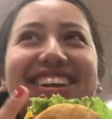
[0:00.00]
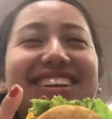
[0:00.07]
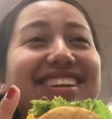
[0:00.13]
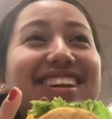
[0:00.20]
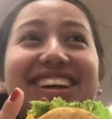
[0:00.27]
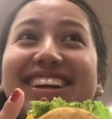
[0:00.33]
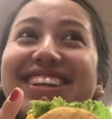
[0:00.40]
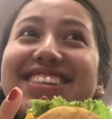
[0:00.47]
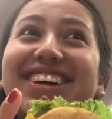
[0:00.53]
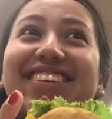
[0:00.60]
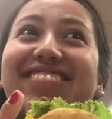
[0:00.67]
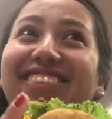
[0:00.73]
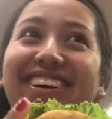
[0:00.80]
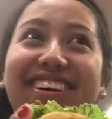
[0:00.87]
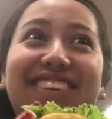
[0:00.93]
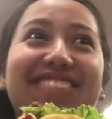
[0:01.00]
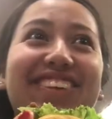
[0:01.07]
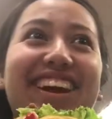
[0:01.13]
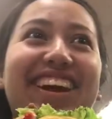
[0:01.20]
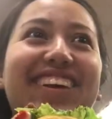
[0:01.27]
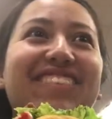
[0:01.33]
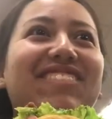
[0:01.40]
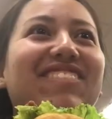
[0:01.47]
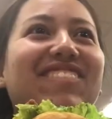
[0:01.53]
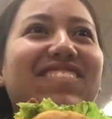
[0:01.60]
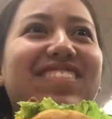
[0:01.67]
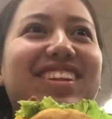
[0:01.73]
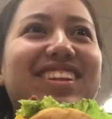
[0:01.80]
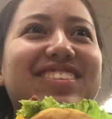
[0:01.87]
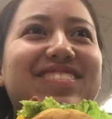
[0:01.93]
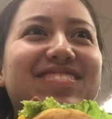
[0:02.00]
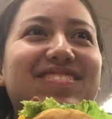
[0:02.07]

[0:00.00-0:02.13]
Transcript: You're not gonna tell mom, right? No.